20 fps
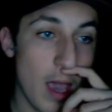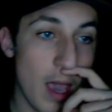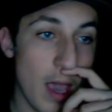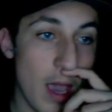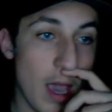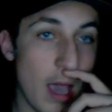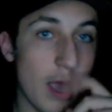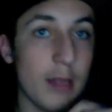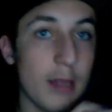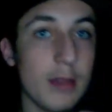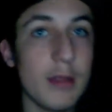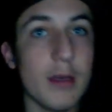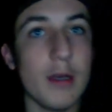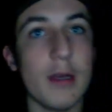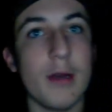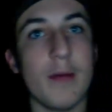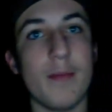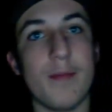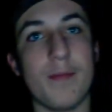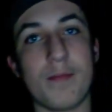And
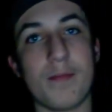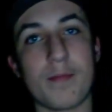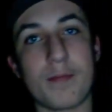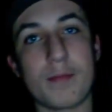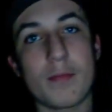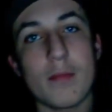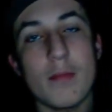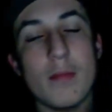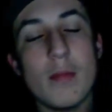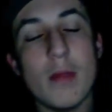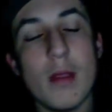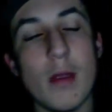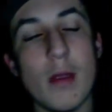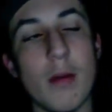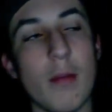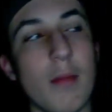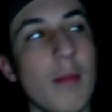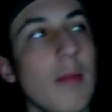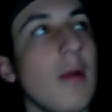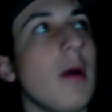
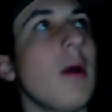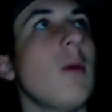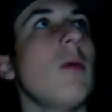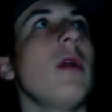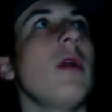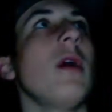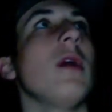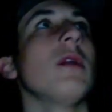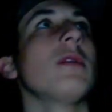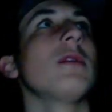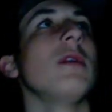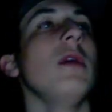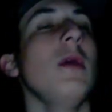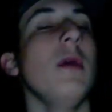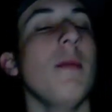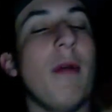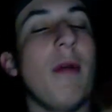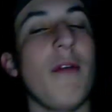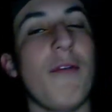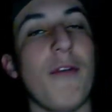what else?
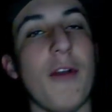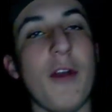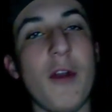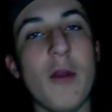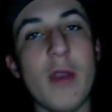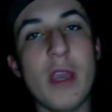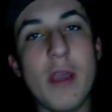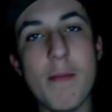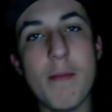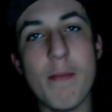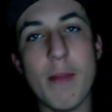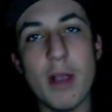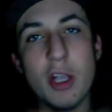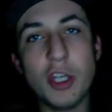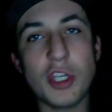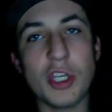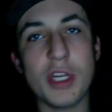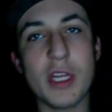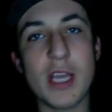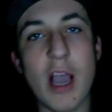My friend, you keep
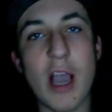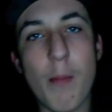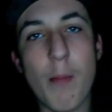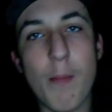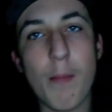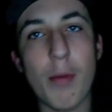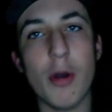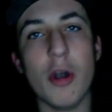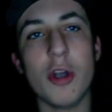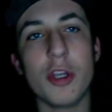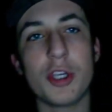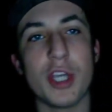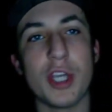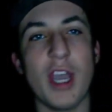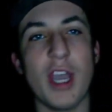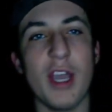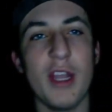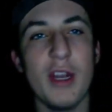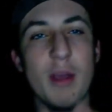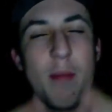mentioning how Bush
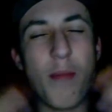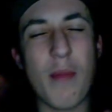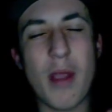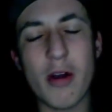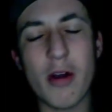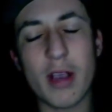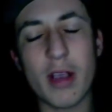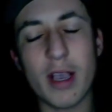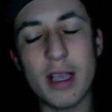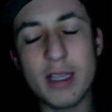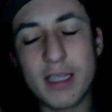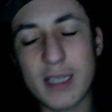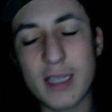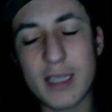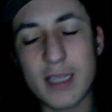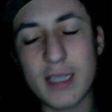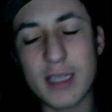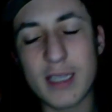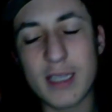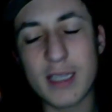and America is
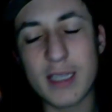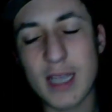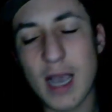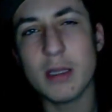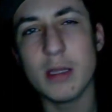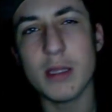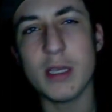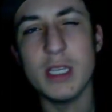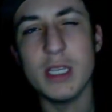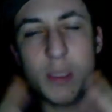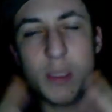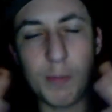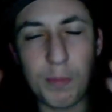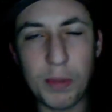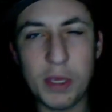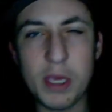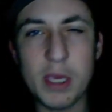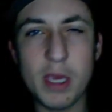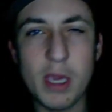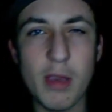constantly
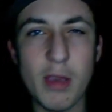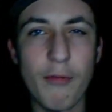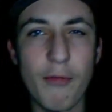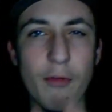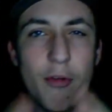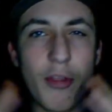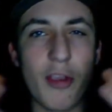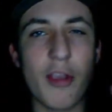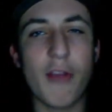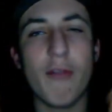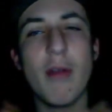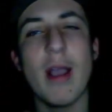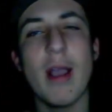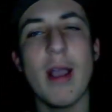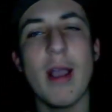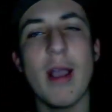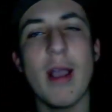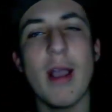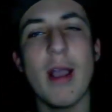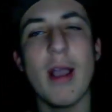speaking for the
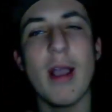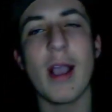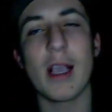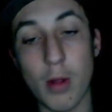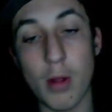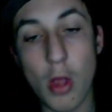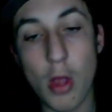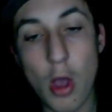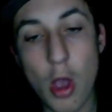Iraqi people